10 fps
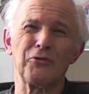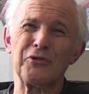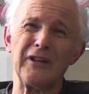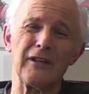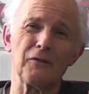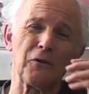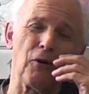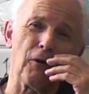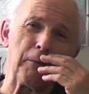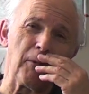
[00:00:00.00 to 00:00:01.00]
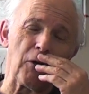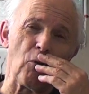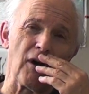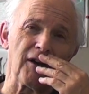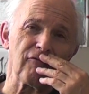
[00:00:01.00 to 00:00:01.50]
was thinking of calling my
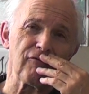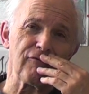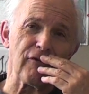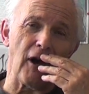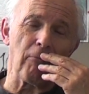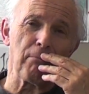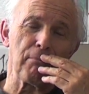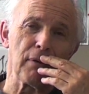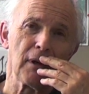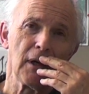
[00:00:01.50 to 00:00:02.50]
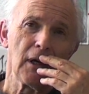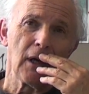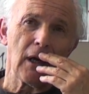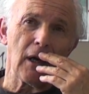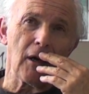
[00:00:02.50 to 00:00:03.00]
wife up,
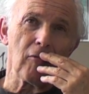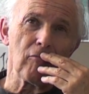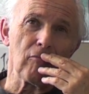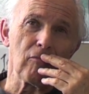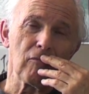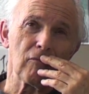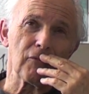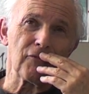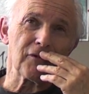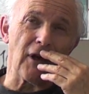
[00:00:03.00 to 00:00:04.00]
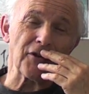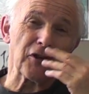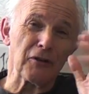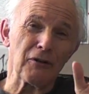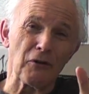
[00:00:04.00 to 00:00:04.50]

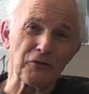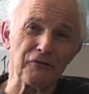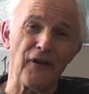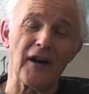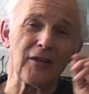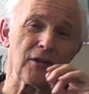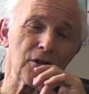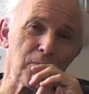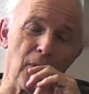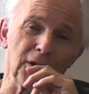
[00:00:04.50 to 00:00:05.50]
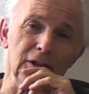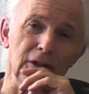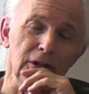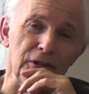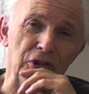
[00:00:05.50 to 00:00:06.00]
asking her, to find this
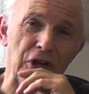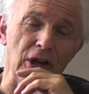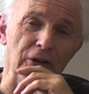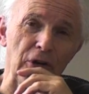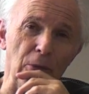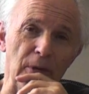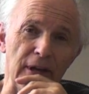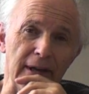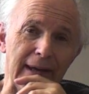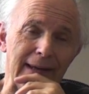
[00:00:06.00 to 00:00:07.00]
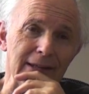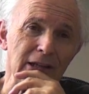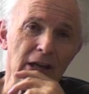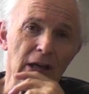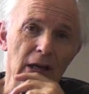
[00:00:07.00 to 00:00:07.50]
model of the star dome that I had
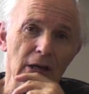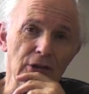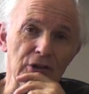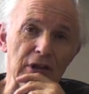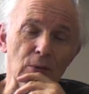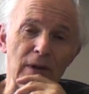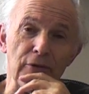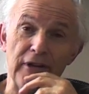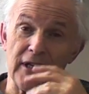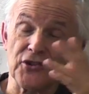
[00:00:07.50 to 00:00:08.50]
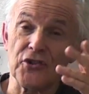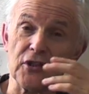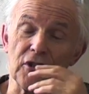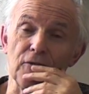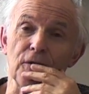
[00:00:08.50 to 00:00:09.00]
to see whether it has
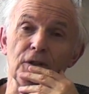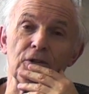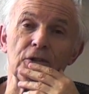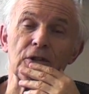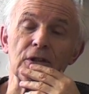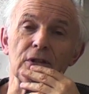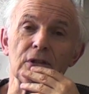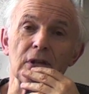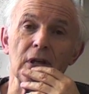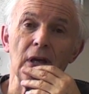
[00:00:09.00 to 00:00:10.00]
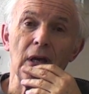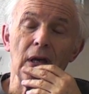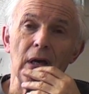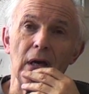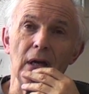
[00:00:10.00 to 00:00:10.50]
60 vertices.
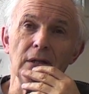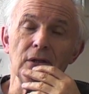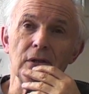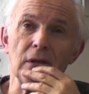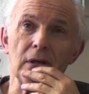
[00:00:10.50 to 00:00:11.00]
And